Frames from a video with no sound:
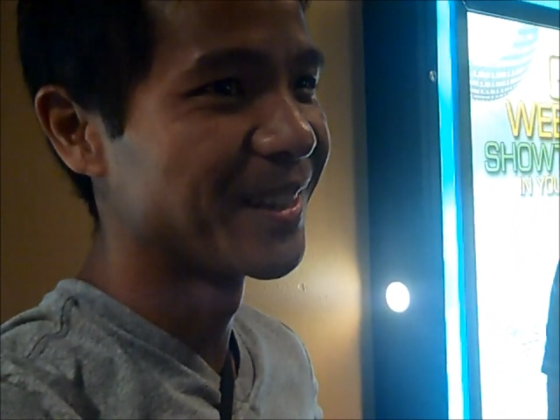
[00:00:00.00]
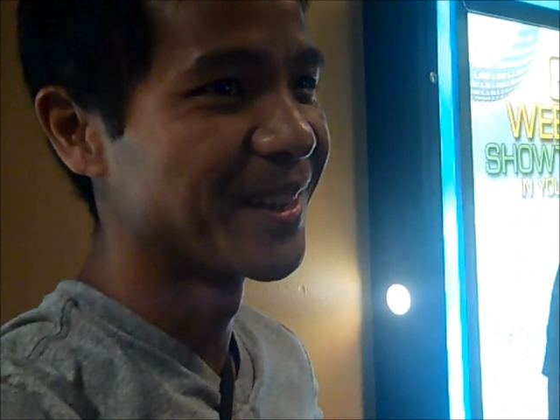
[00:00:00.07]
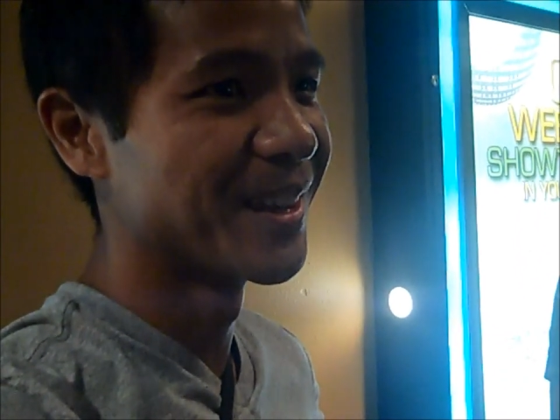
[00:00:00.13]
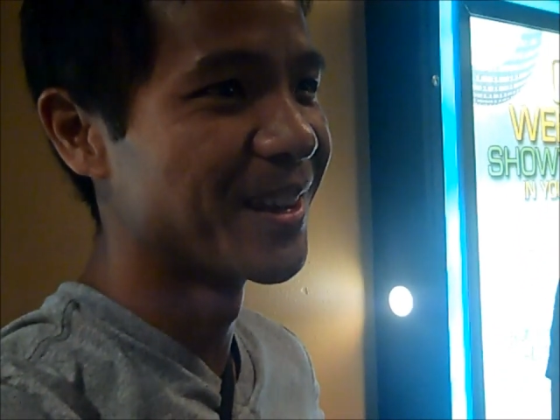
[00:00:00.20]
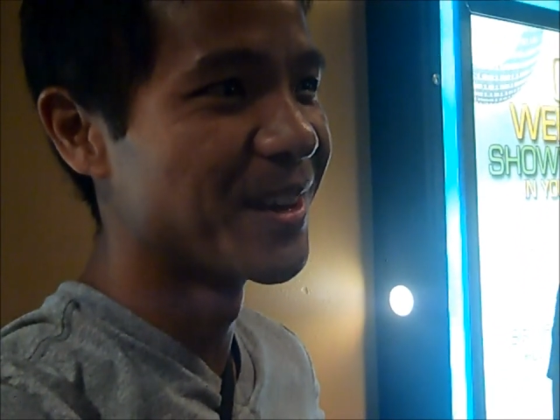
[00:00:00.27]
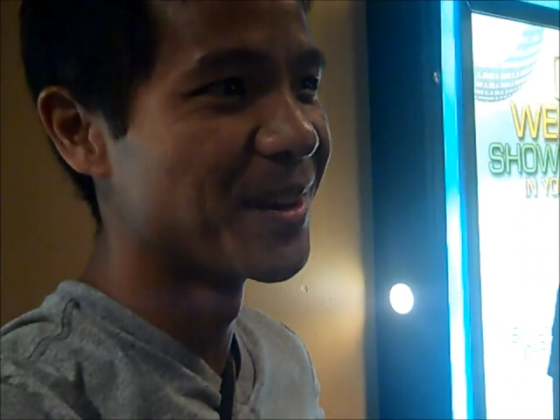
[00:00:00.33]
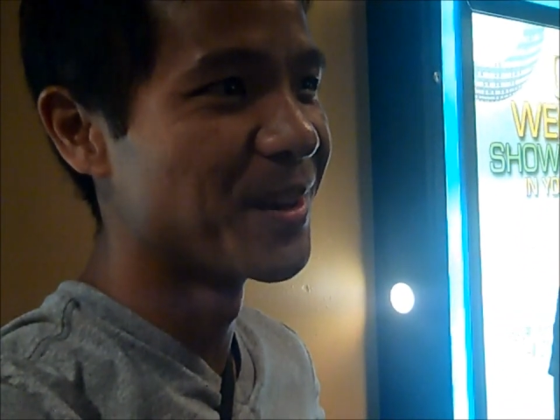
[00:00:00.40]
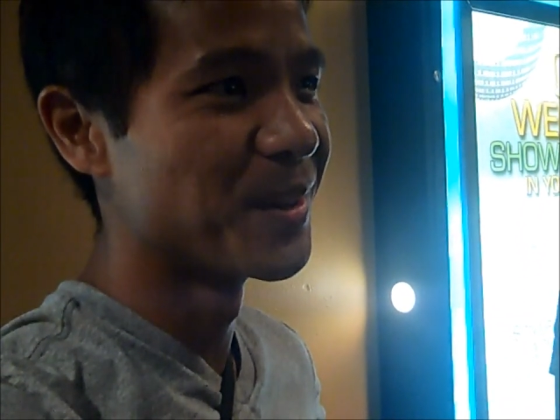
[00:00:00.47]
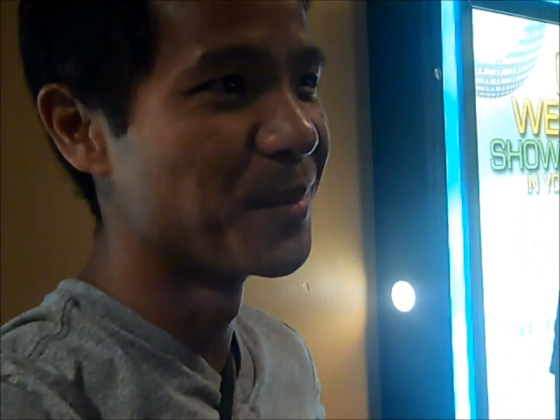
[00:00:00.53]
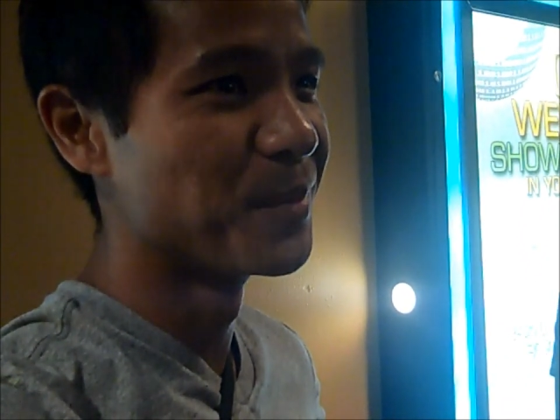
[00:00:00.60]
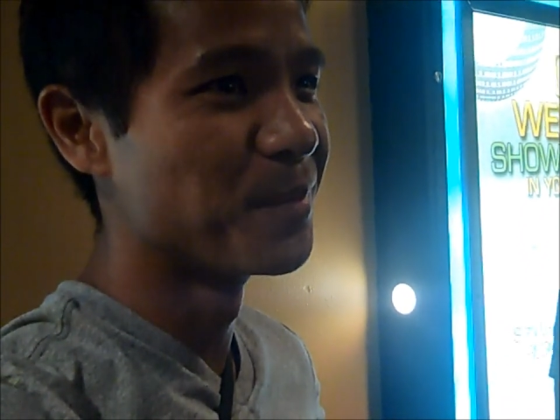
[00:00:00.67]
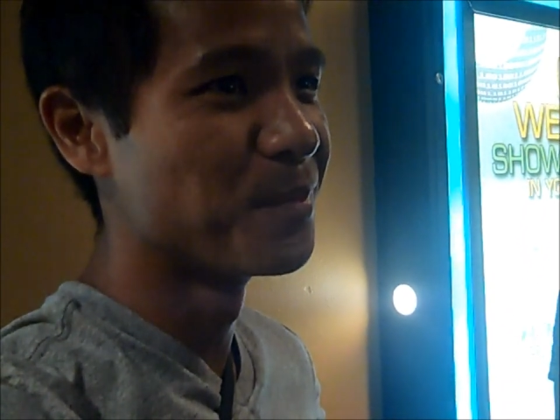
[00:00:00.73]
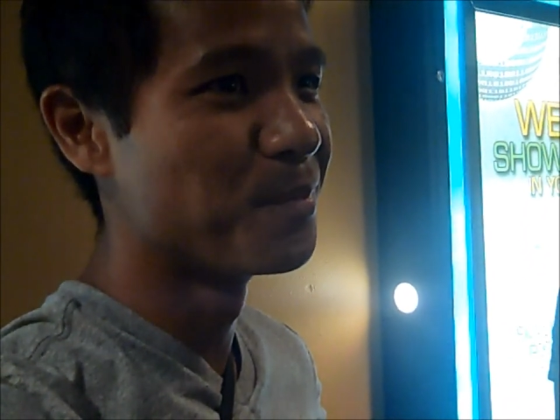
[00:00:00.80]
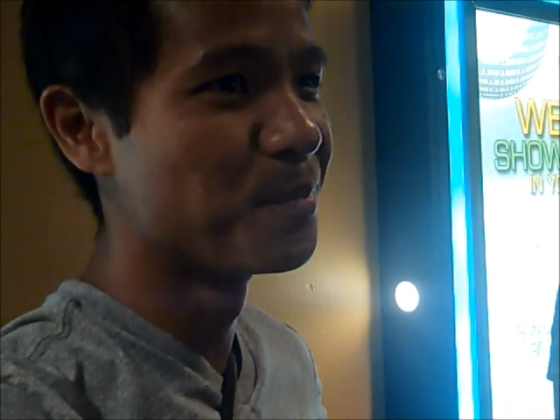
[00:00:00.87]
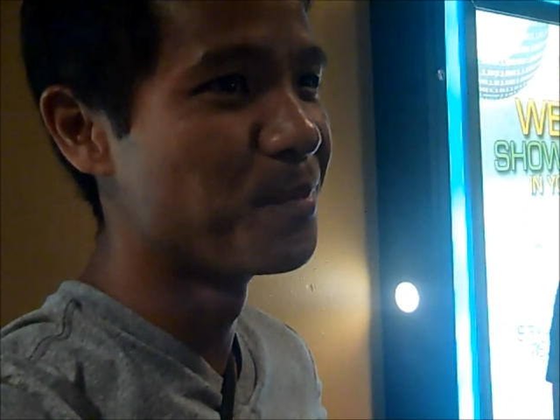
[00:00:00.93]

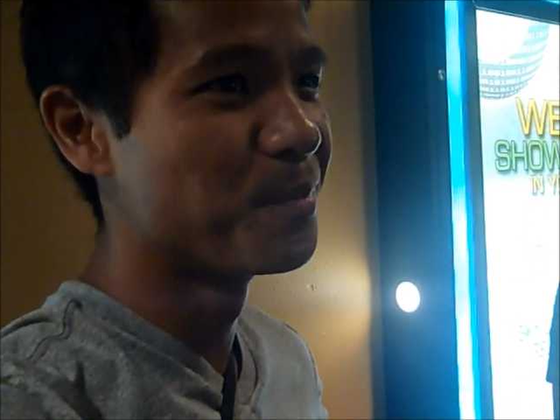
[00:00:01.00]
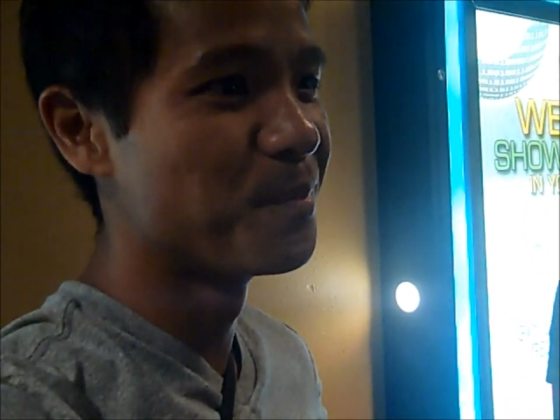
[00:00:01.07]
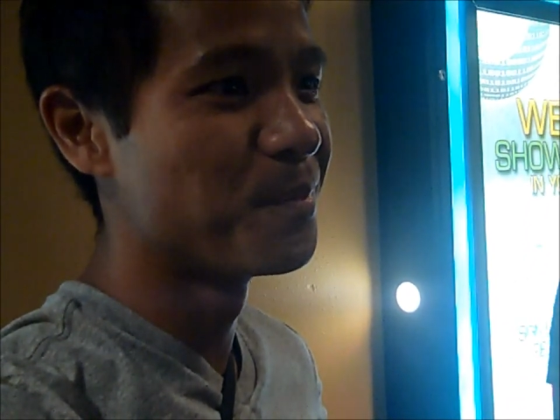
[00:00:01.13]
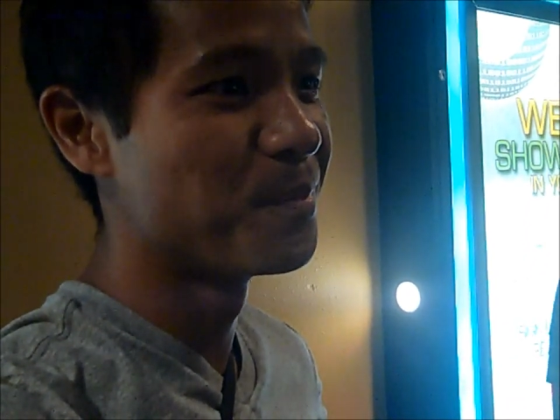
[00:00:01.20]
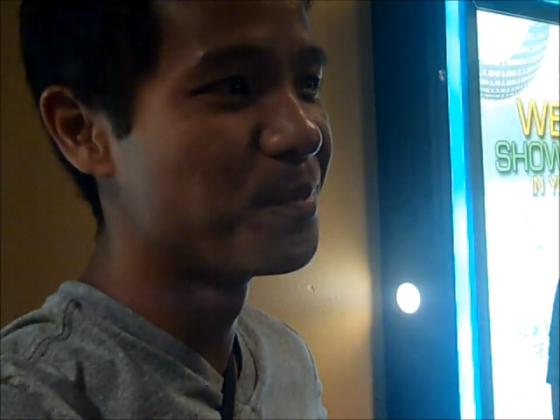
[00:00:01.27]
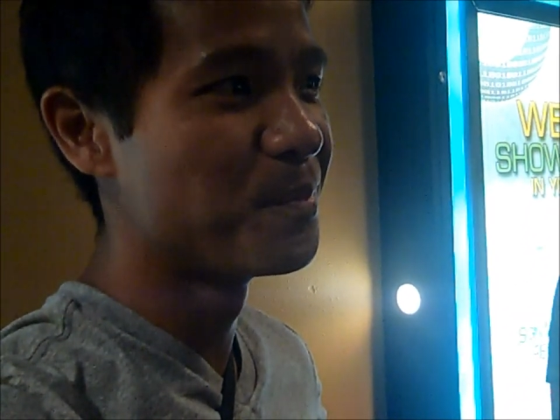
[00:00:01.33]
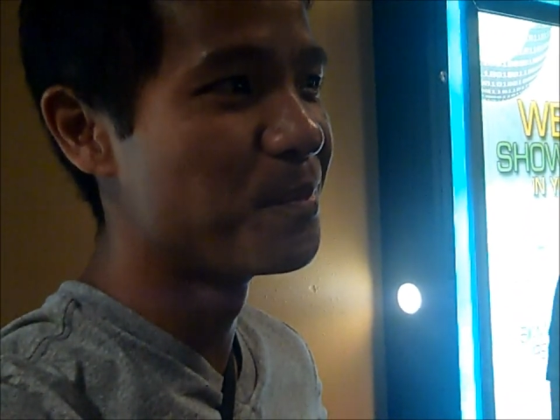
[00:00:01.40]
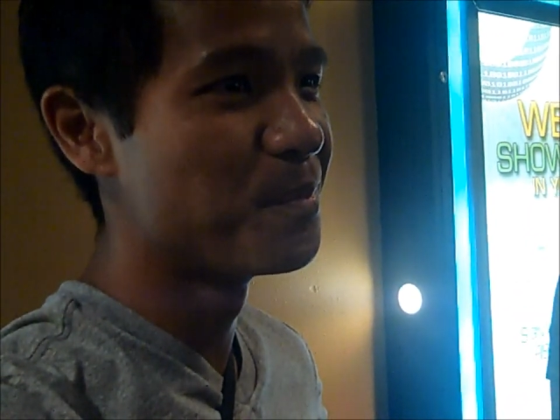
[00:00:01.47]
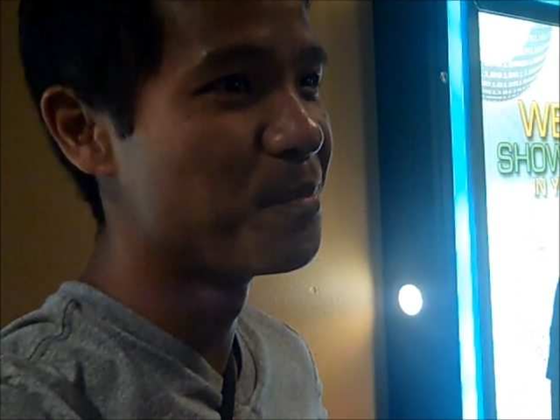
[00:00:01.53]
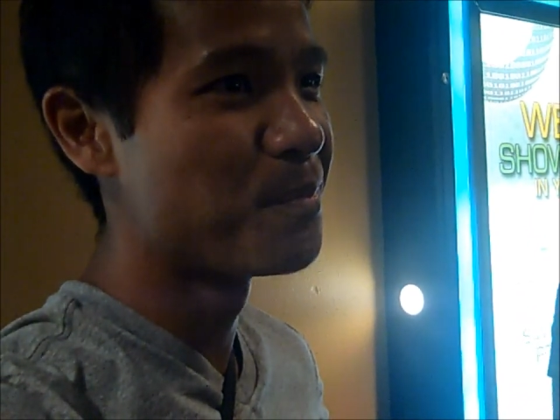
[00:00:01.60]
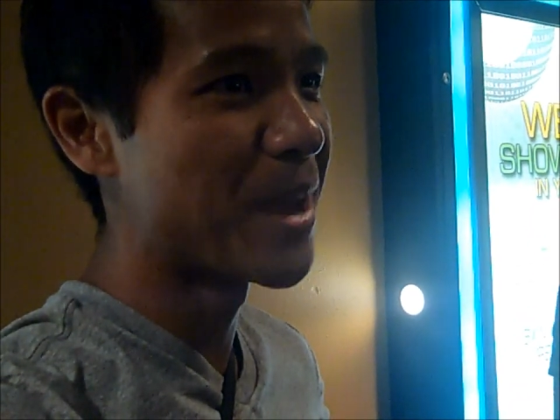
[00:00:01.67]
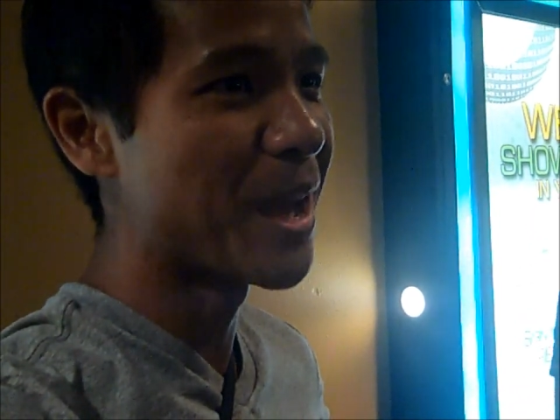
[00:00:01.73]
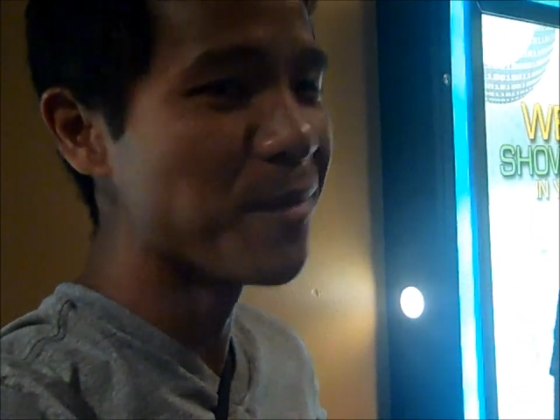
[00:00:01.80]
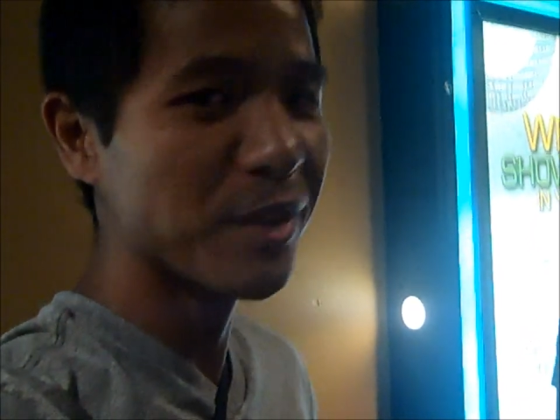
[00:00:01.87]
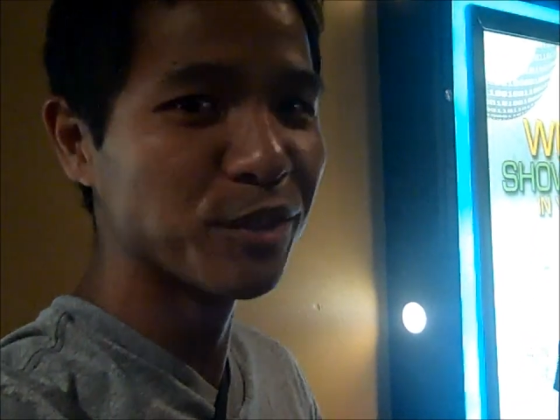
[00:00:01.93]
Um,
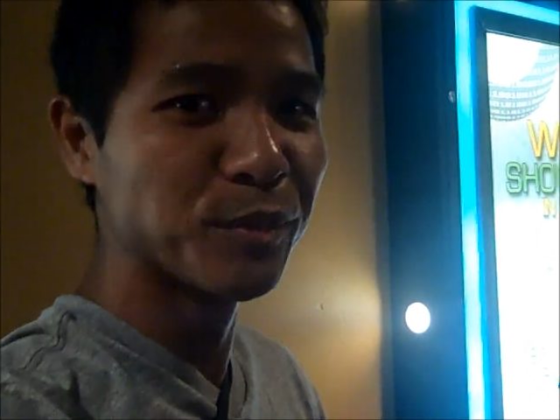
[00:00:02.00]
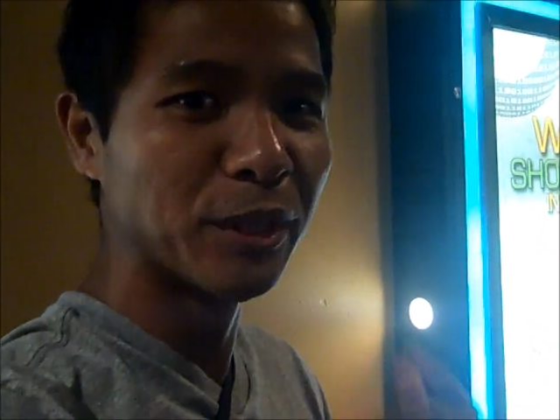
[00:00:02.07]
Batman's